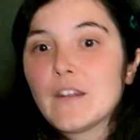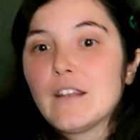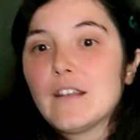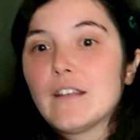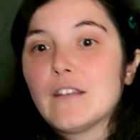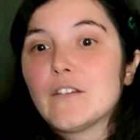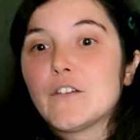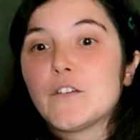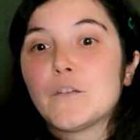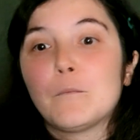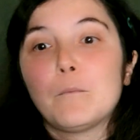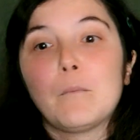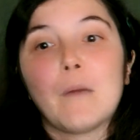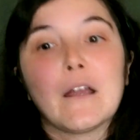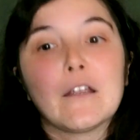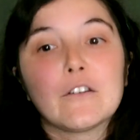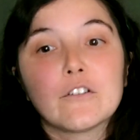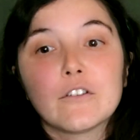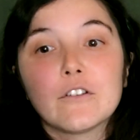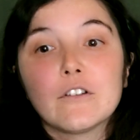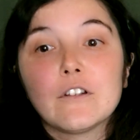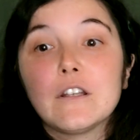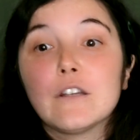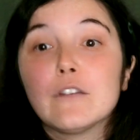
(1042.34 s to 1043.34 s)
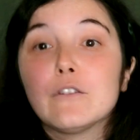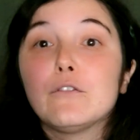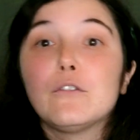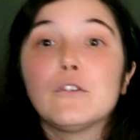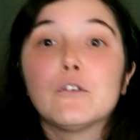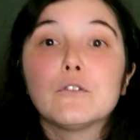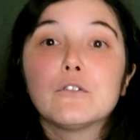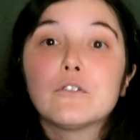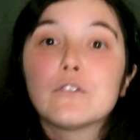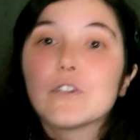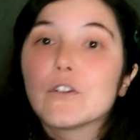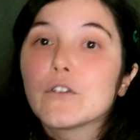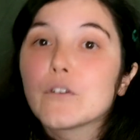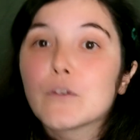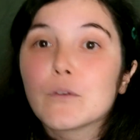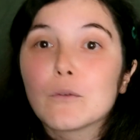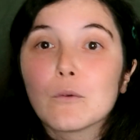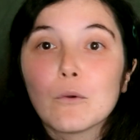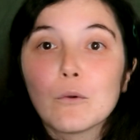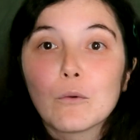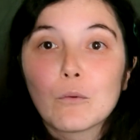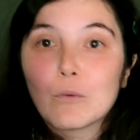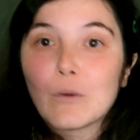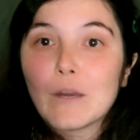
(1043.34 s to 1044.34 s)
especially if you're
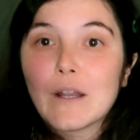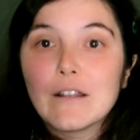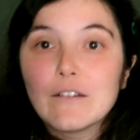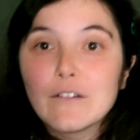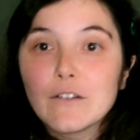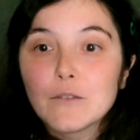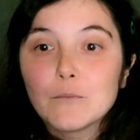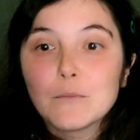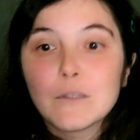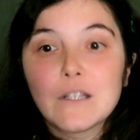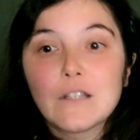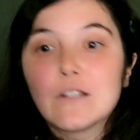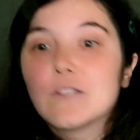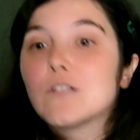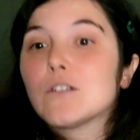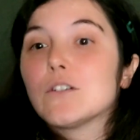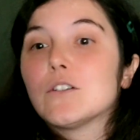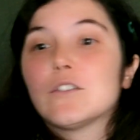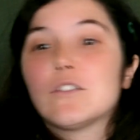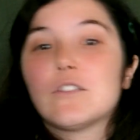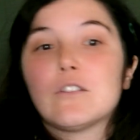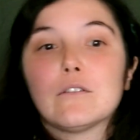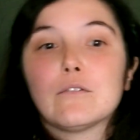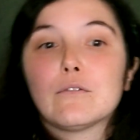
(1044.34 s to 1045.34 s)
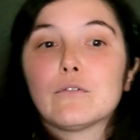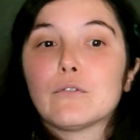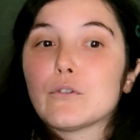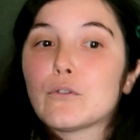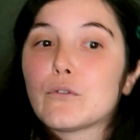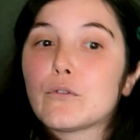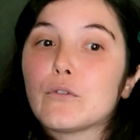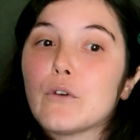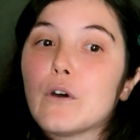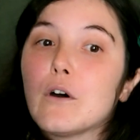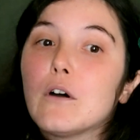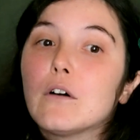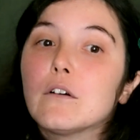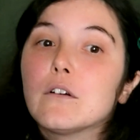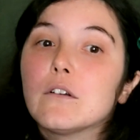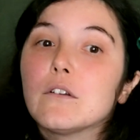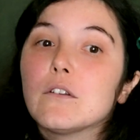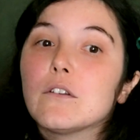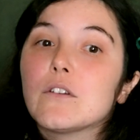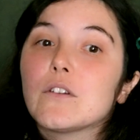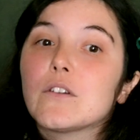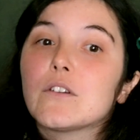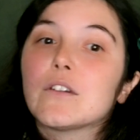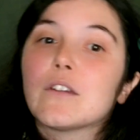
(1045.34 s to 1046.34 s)
just randomly searching for
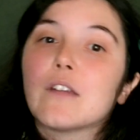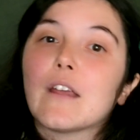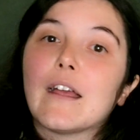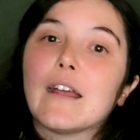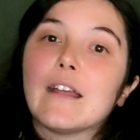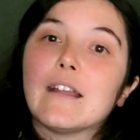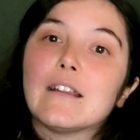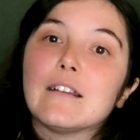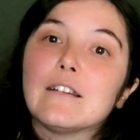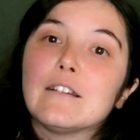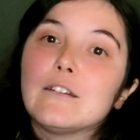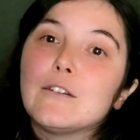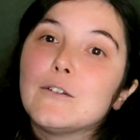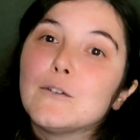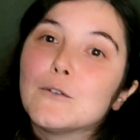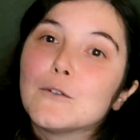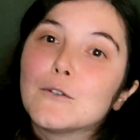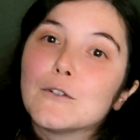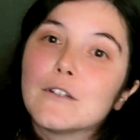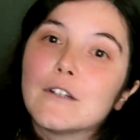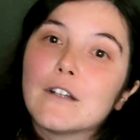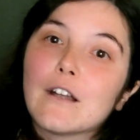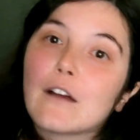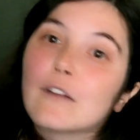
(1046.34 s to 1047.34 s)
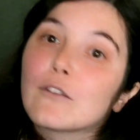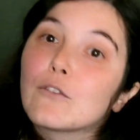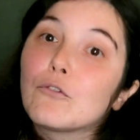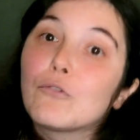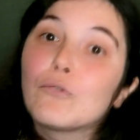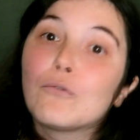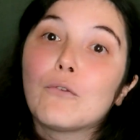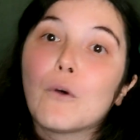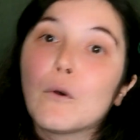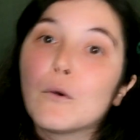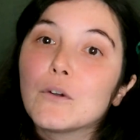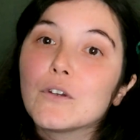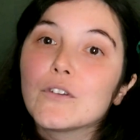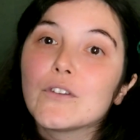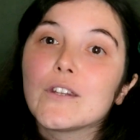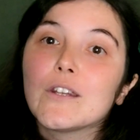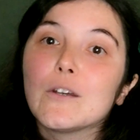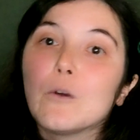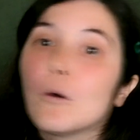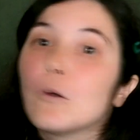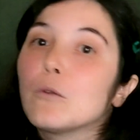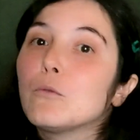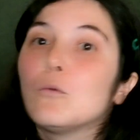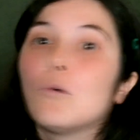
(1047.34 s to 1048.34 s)
songs and you're not
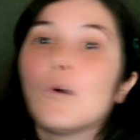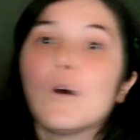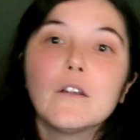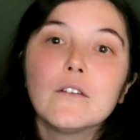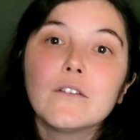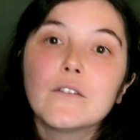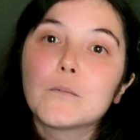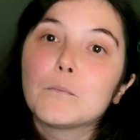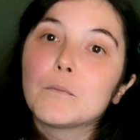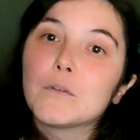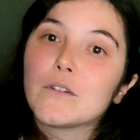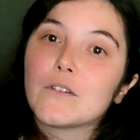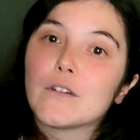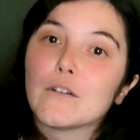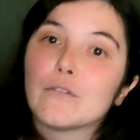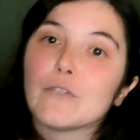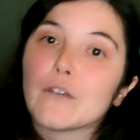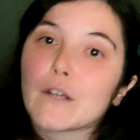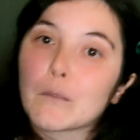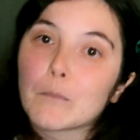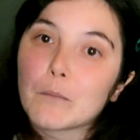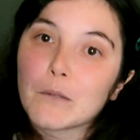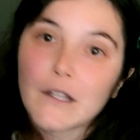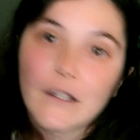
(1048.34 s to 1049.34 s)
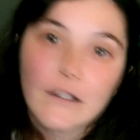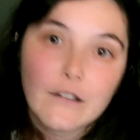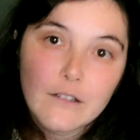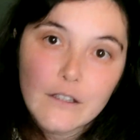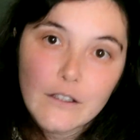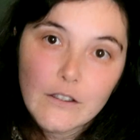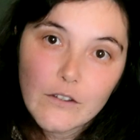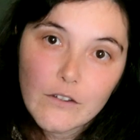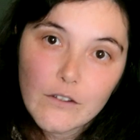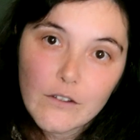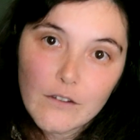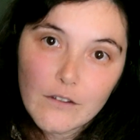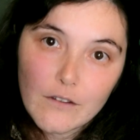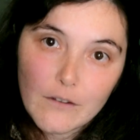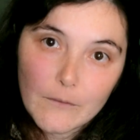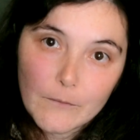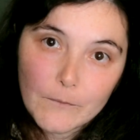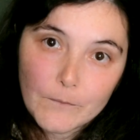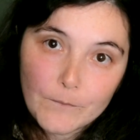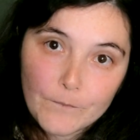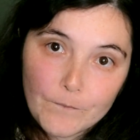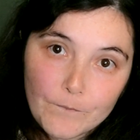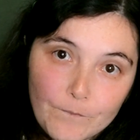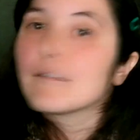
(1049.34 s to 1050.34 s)
focusing on one specific playlist.
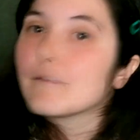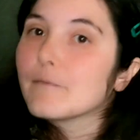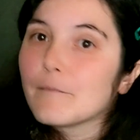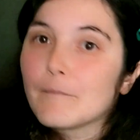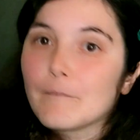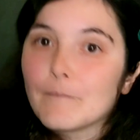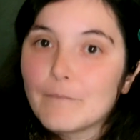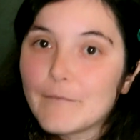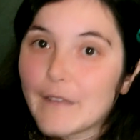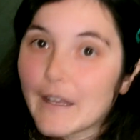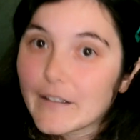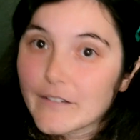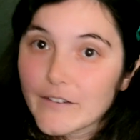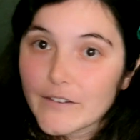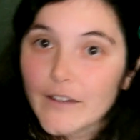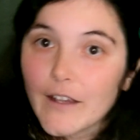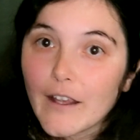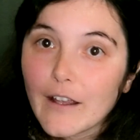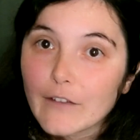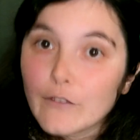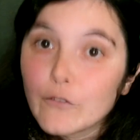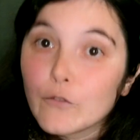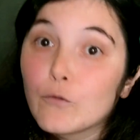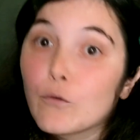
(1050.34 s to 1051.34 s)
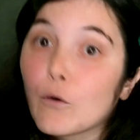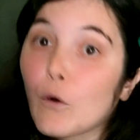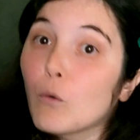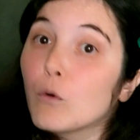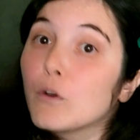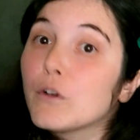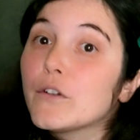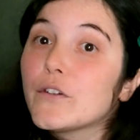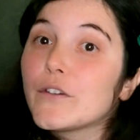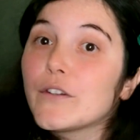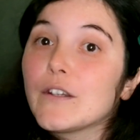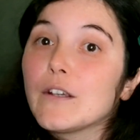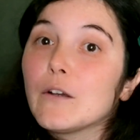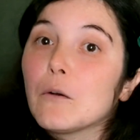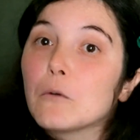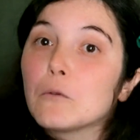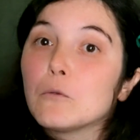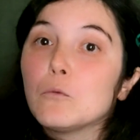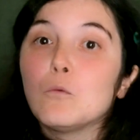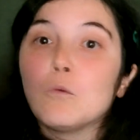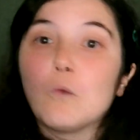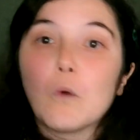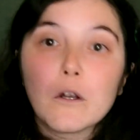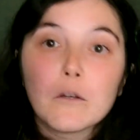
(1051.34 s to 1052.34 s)
That said, focusing
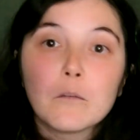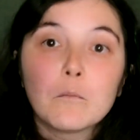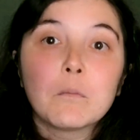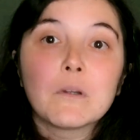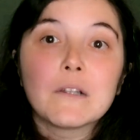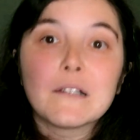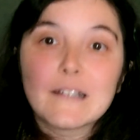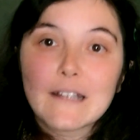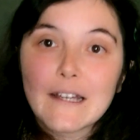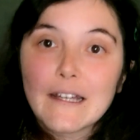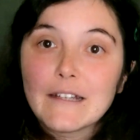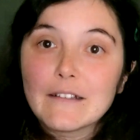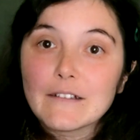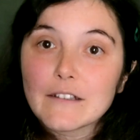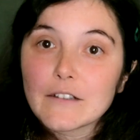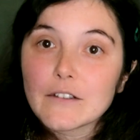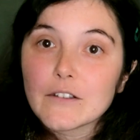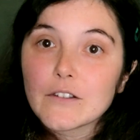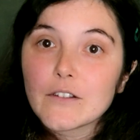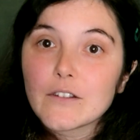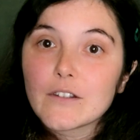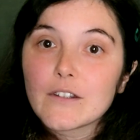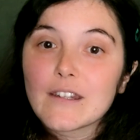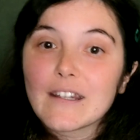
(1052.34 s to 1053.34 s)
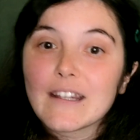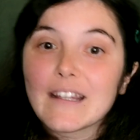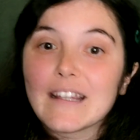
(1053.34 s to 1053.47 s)
on one playlist